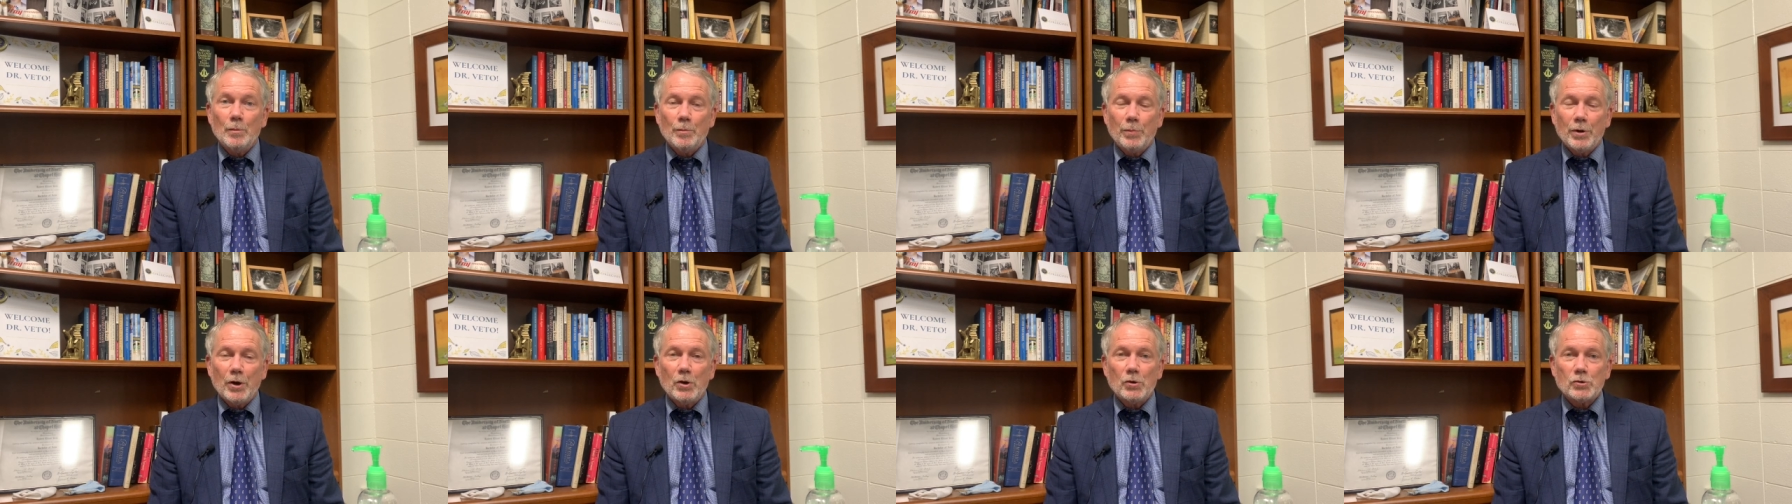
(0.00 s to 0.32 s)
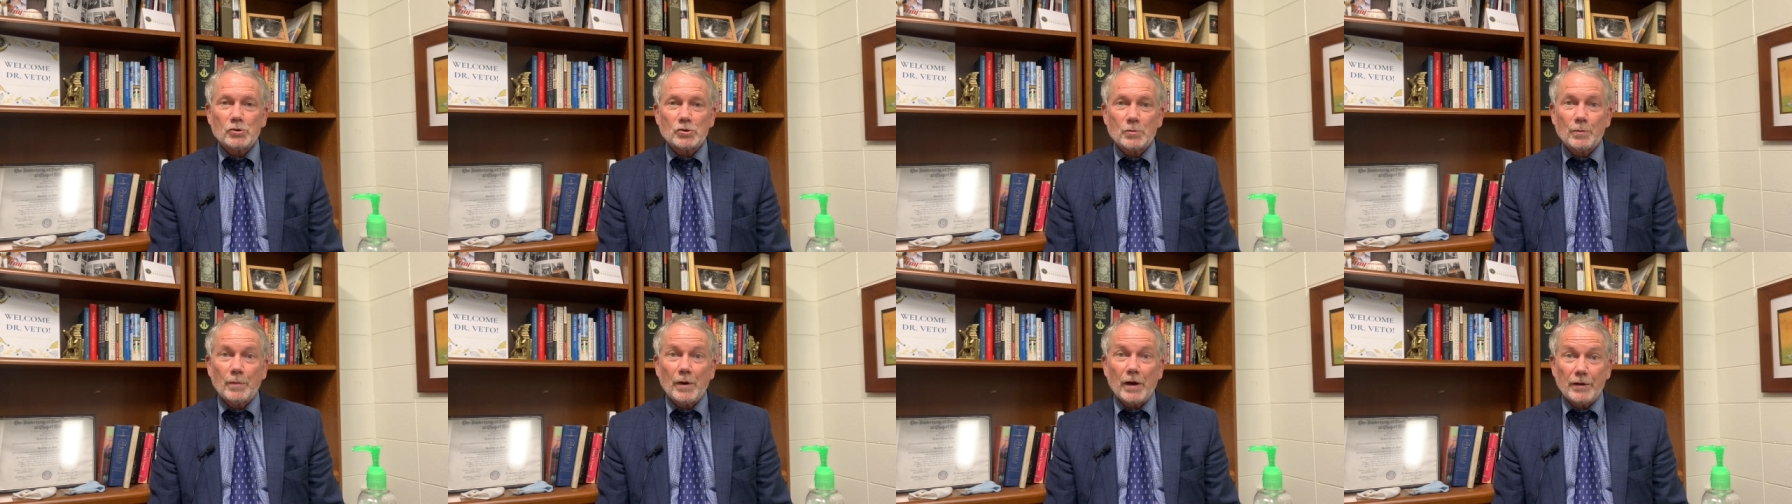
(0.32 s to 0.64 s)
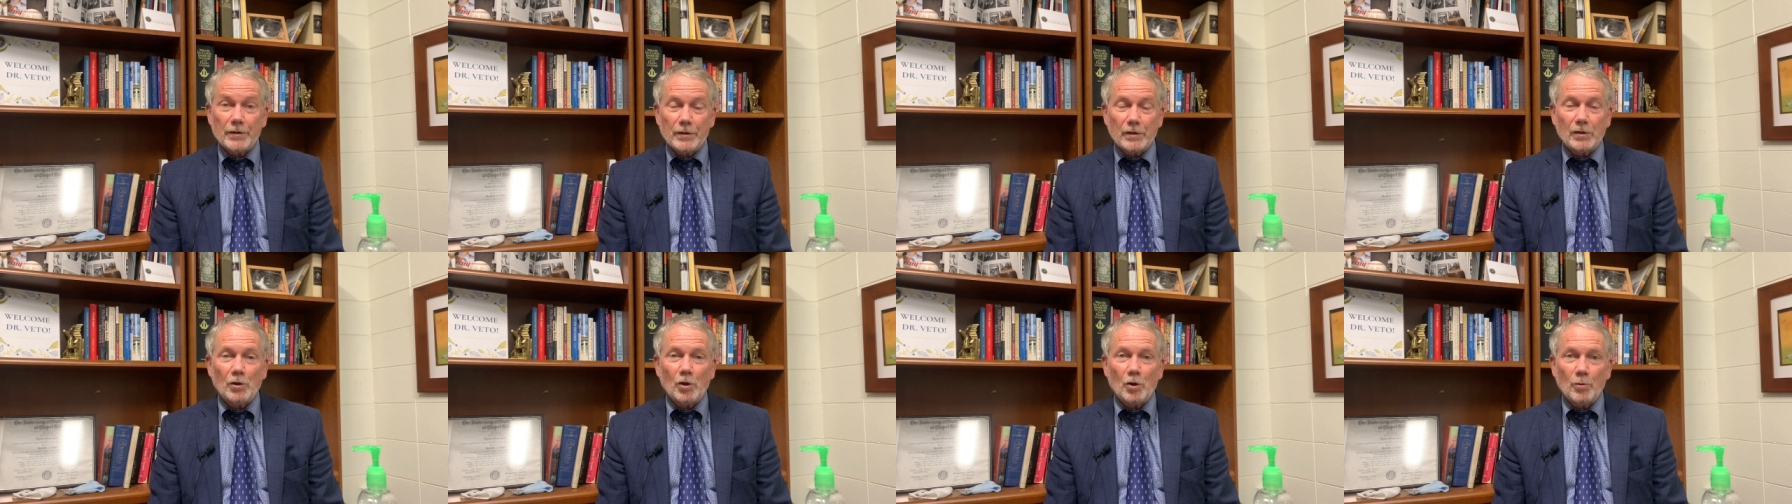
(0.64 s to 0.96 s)
posed
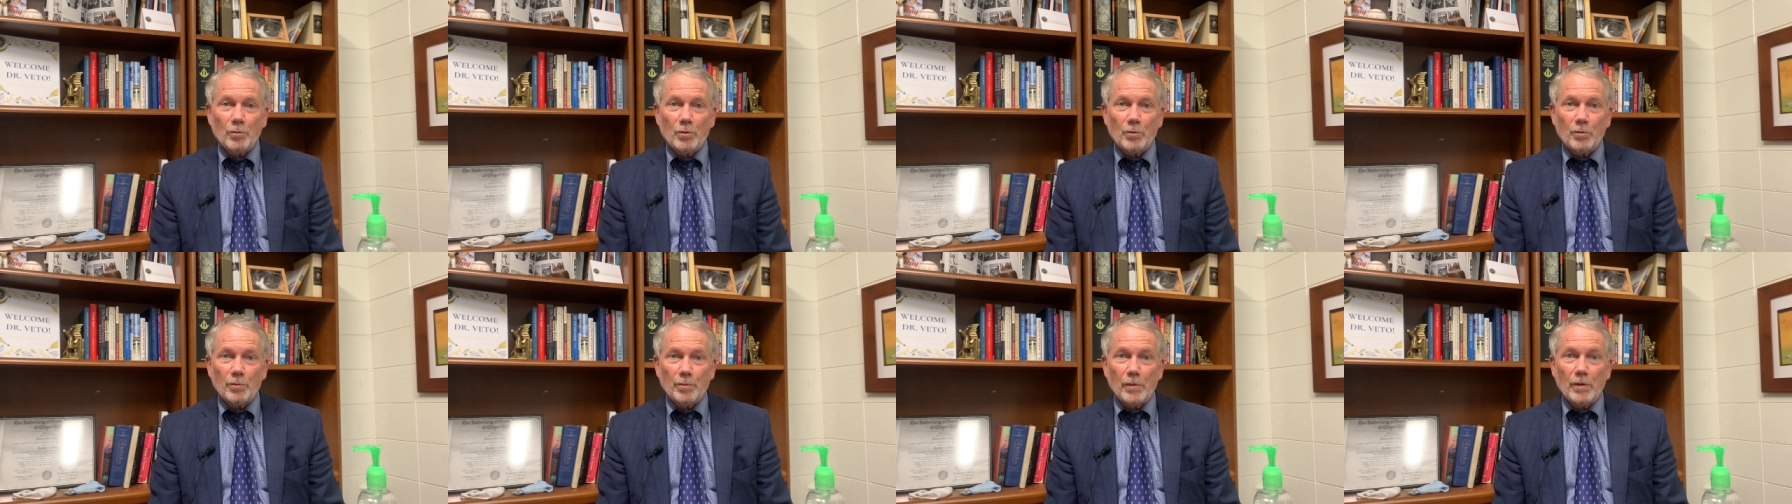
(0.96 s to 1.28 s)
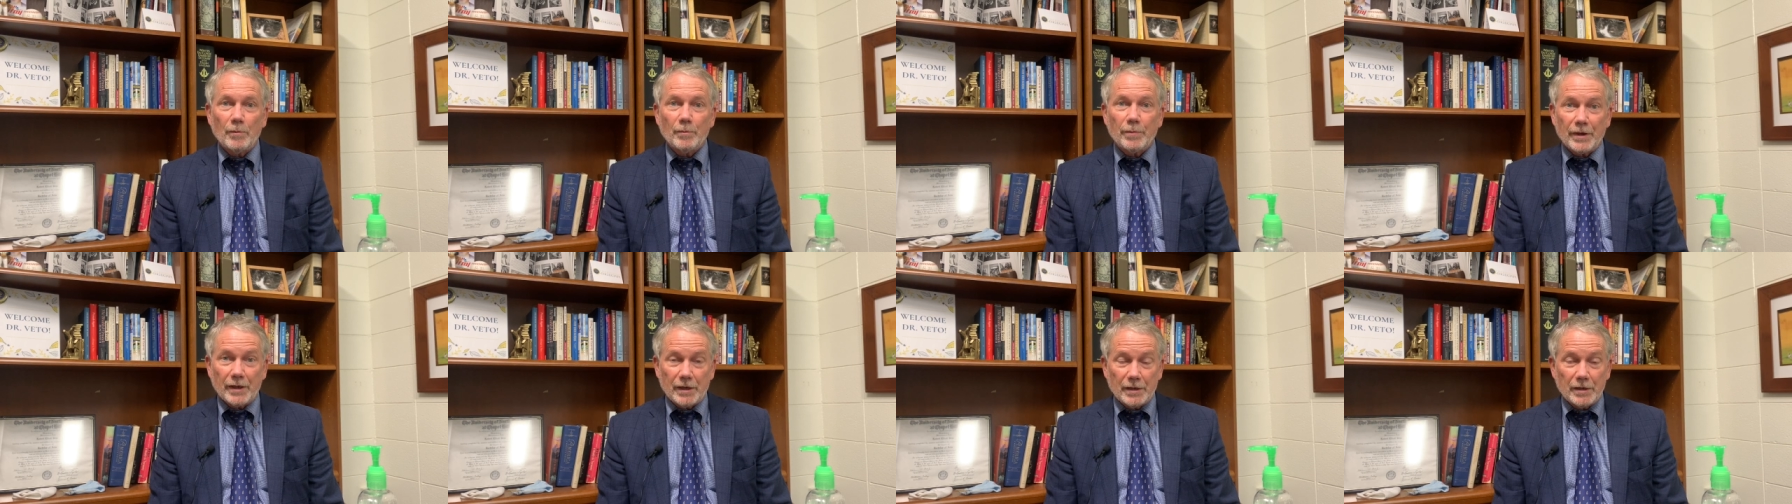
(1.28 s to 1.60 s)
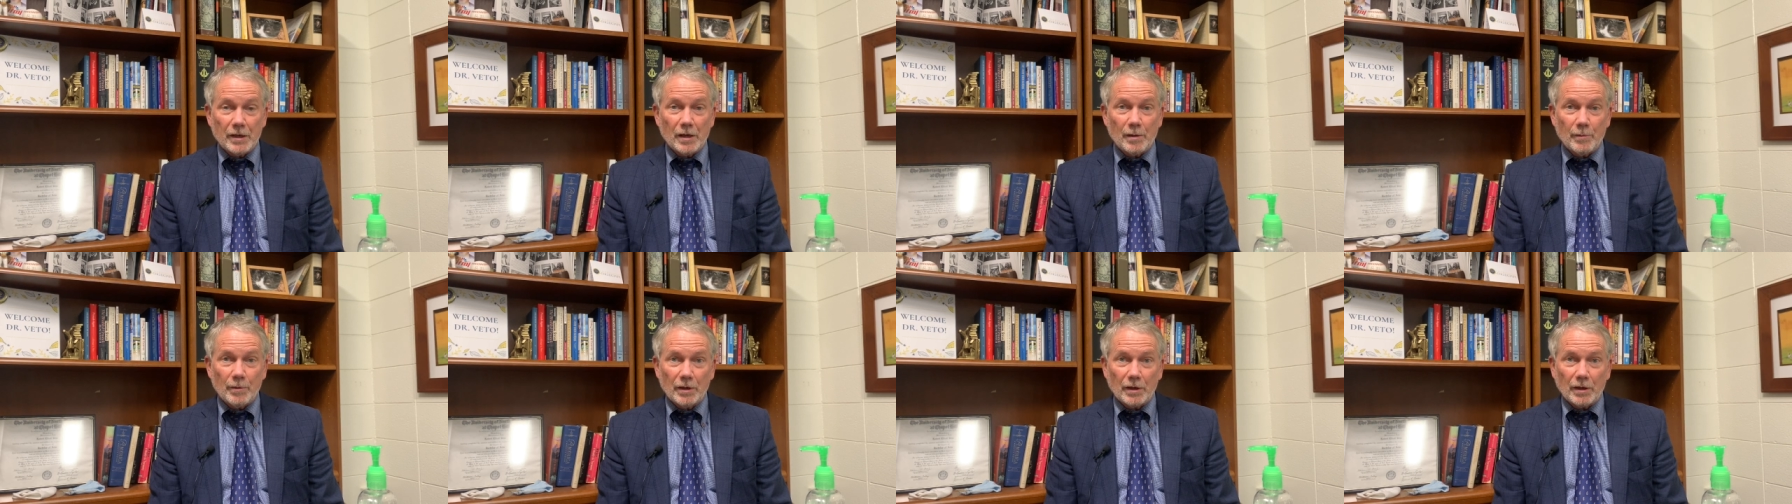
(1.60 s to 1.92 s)
by the global
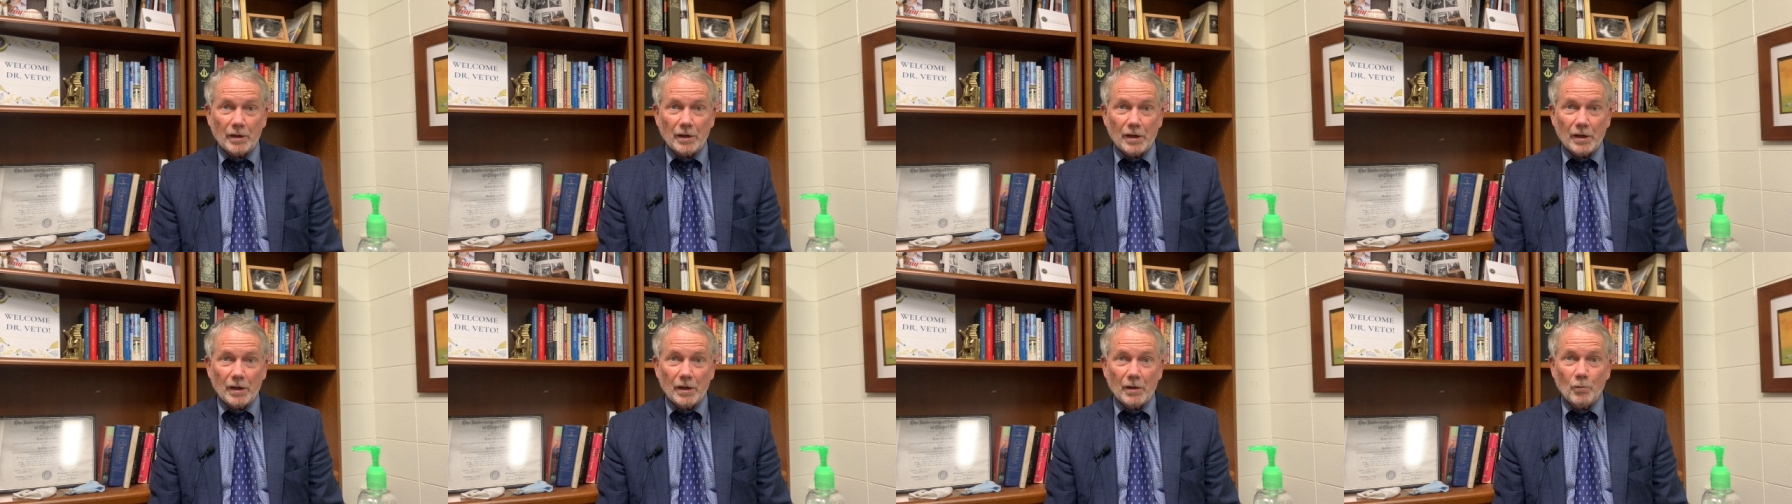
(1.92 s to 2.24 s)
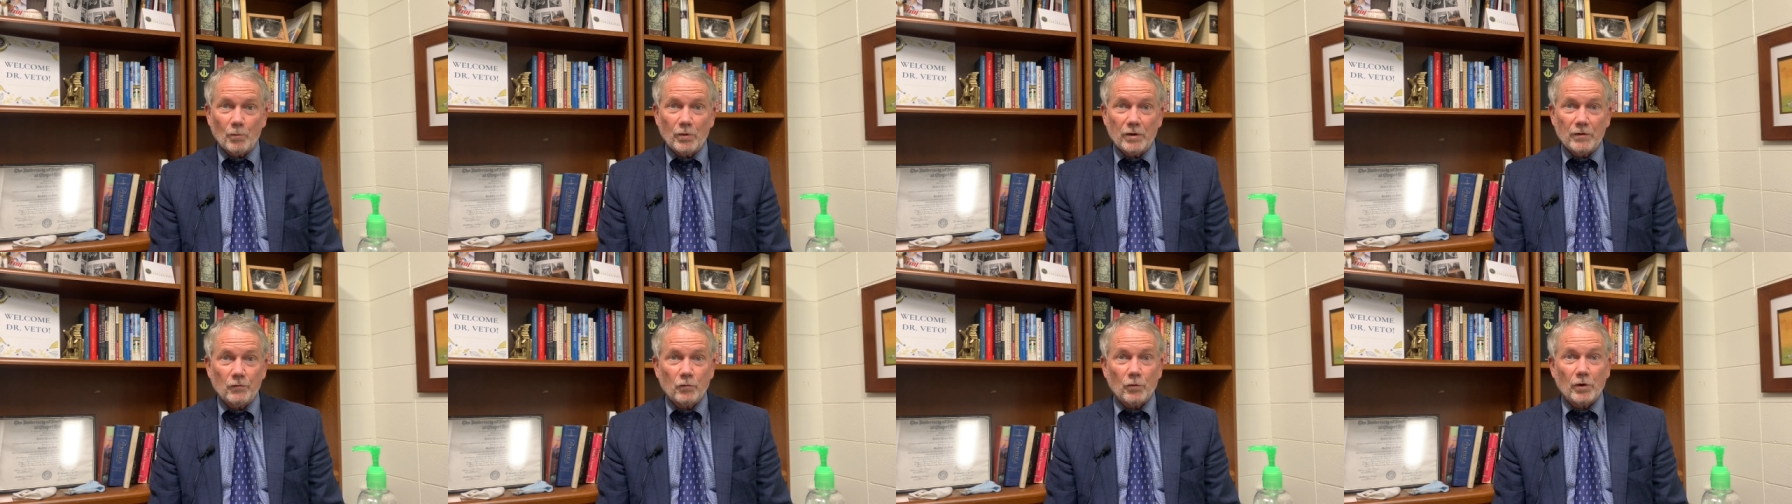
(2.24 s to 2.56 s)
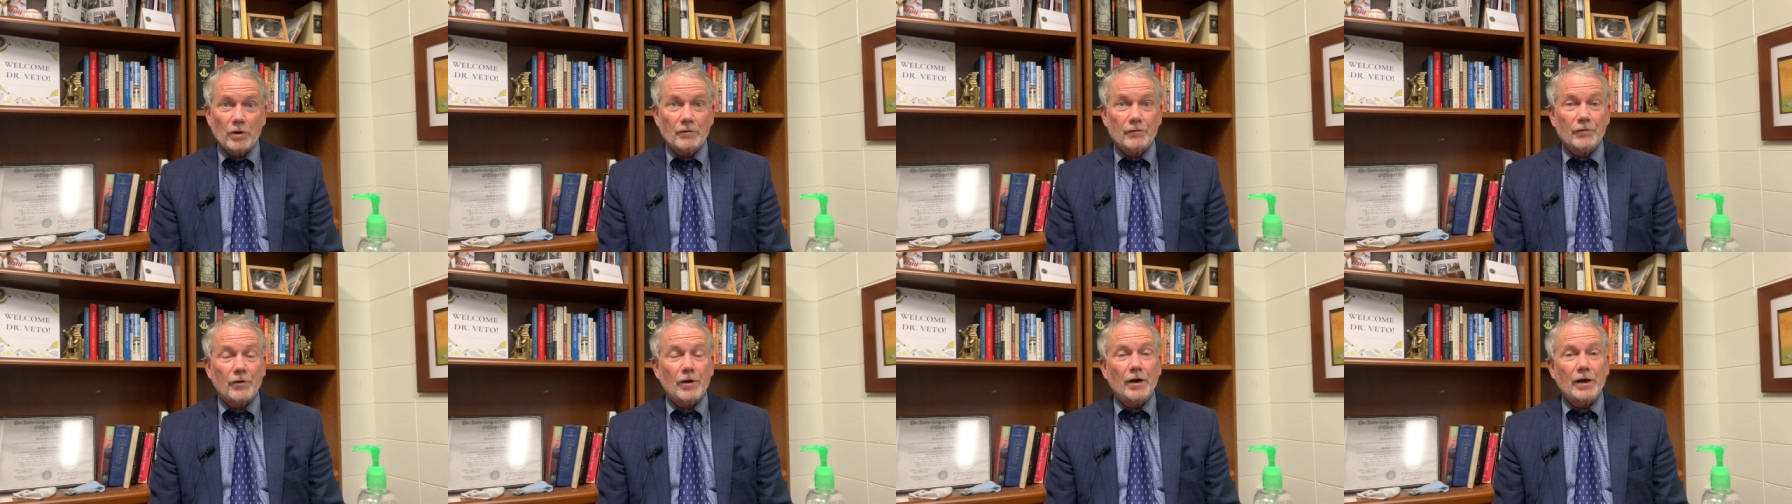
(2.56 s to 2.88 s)
pandemic. And we've
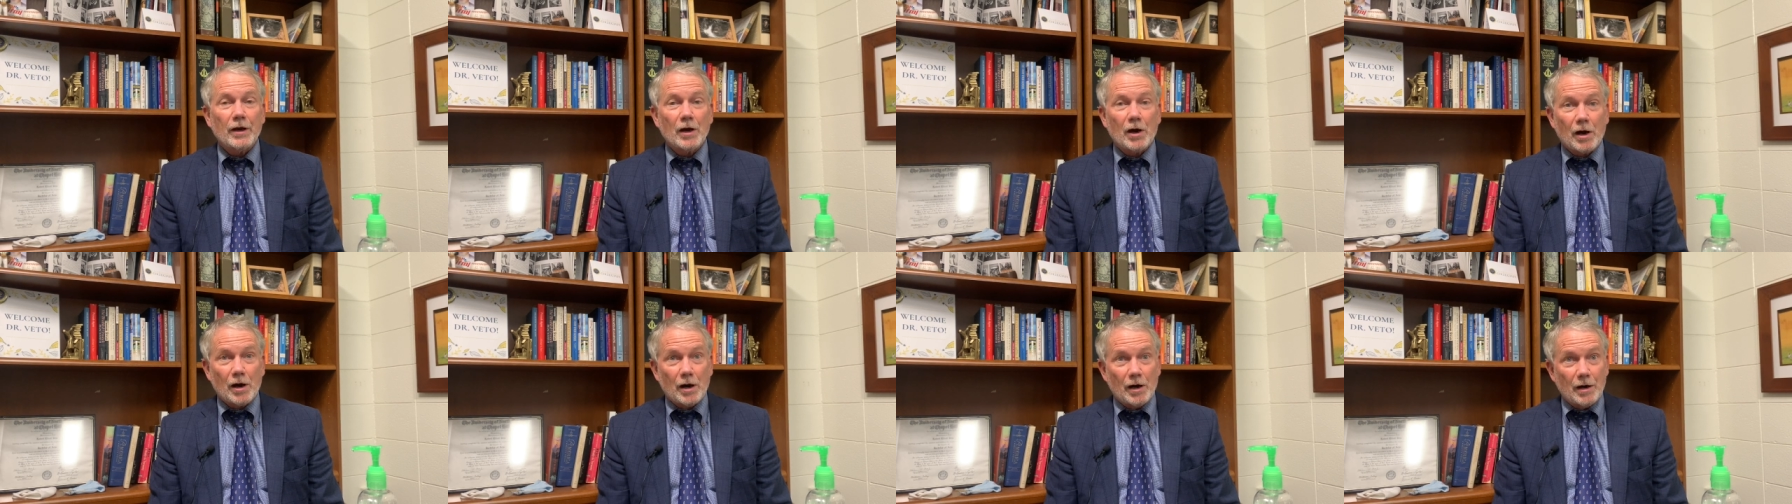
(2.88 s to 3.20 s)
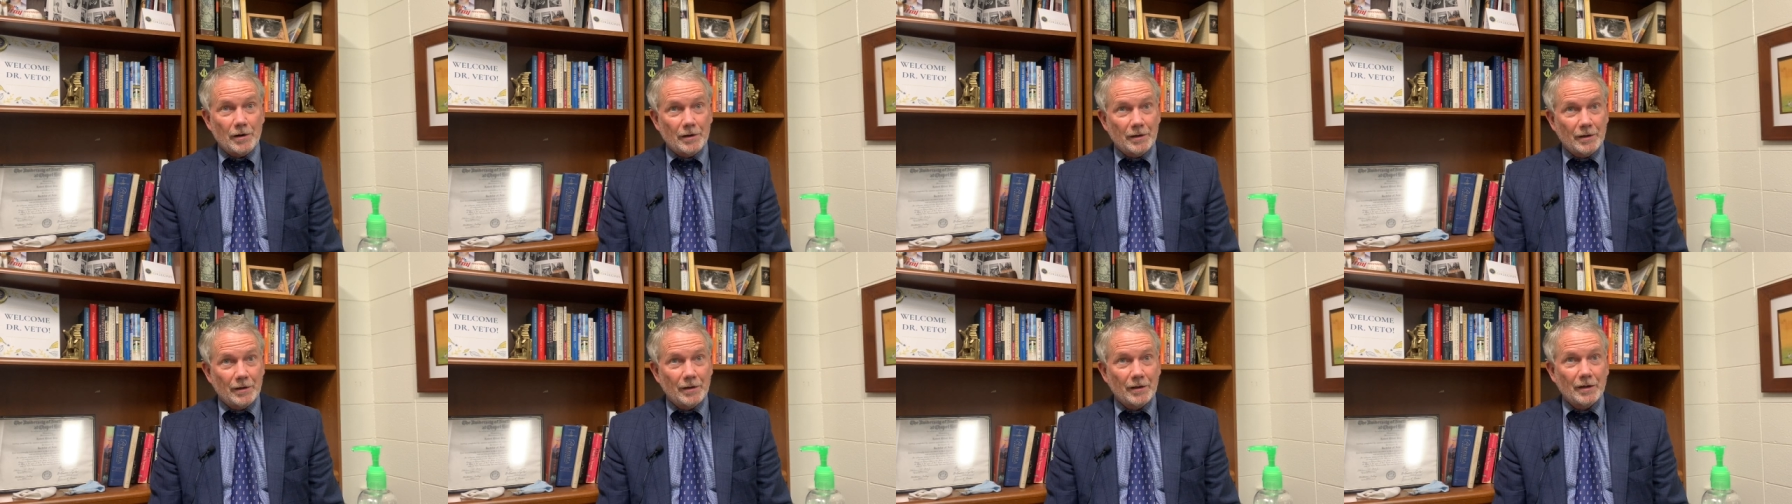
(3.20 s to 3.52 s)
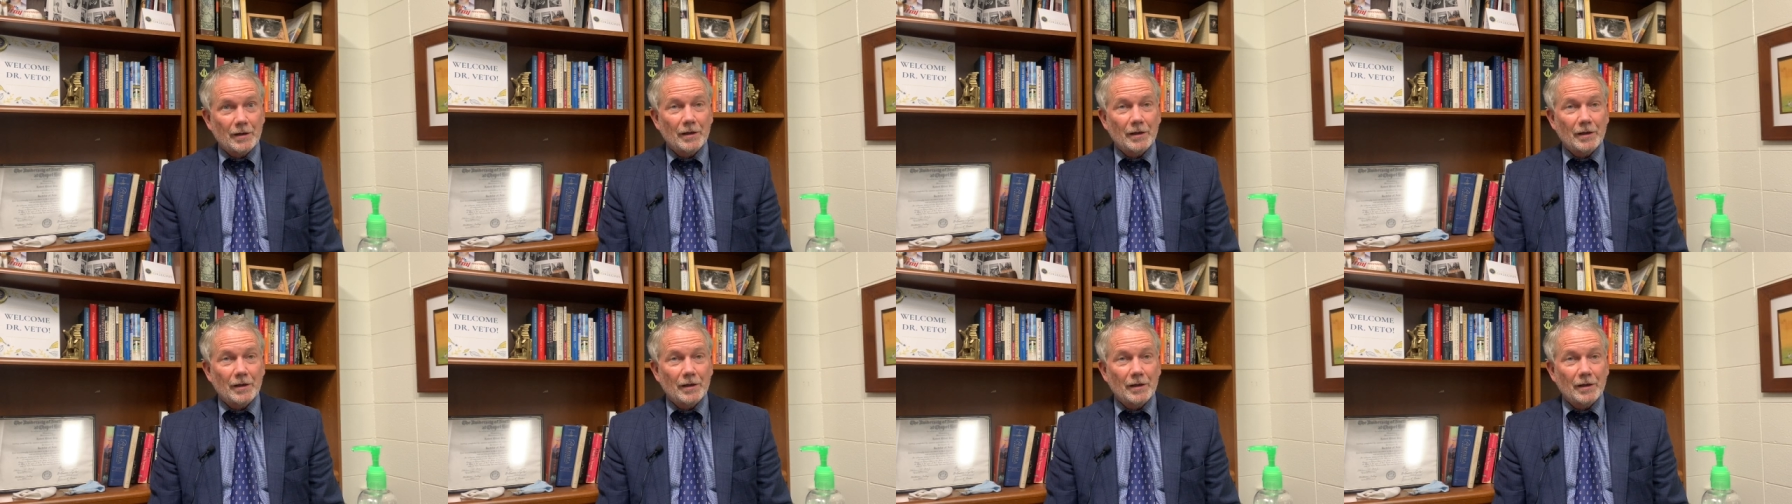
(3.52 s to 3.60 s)
worked very hard.